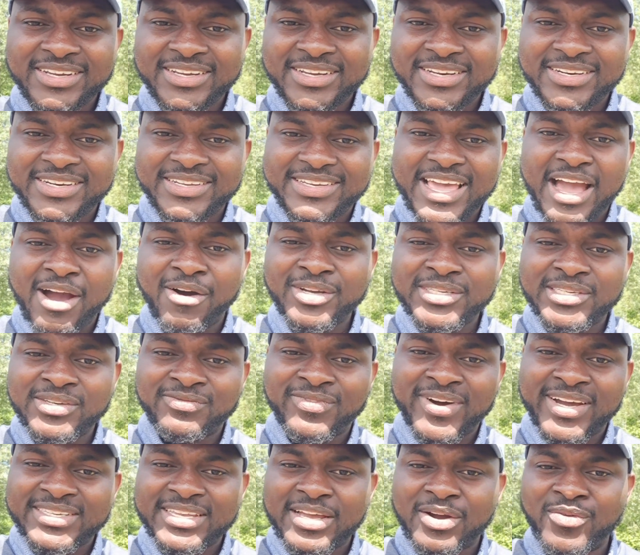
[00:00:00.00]
The guy was
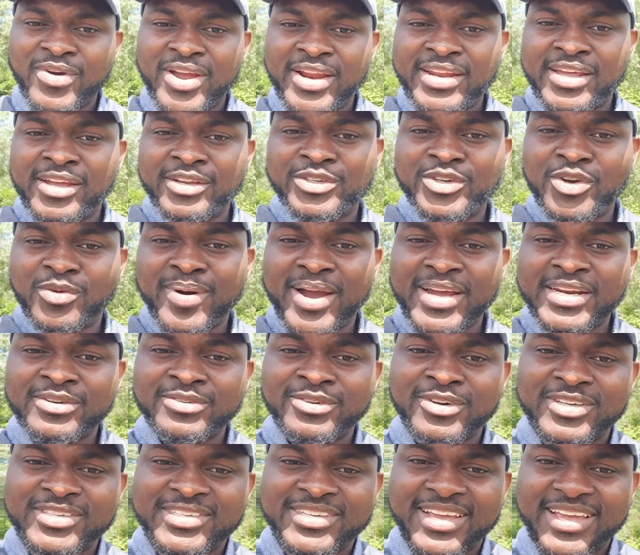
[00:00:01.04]
invited when Joe Biden
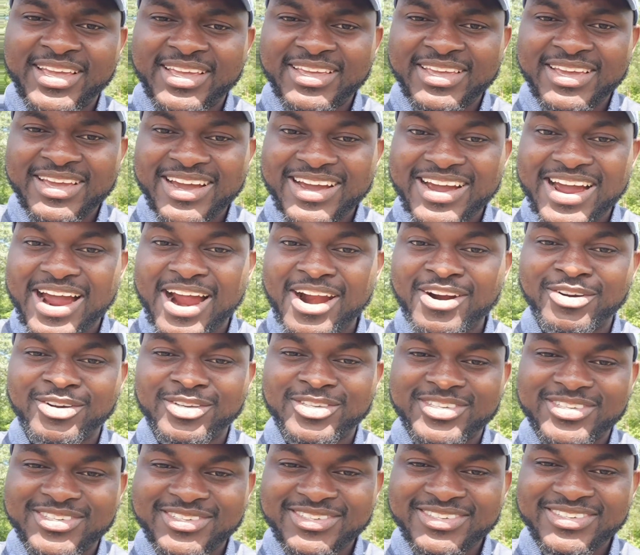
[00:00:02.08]
was there.
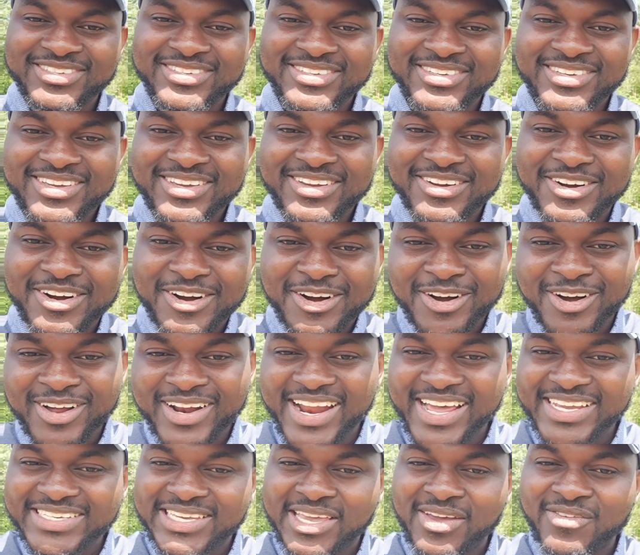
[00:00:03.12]
Carrots. Oh,
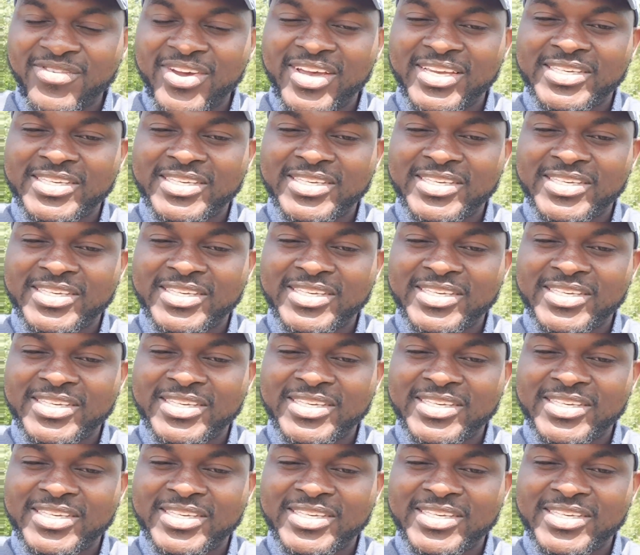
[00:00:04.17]
let's give you a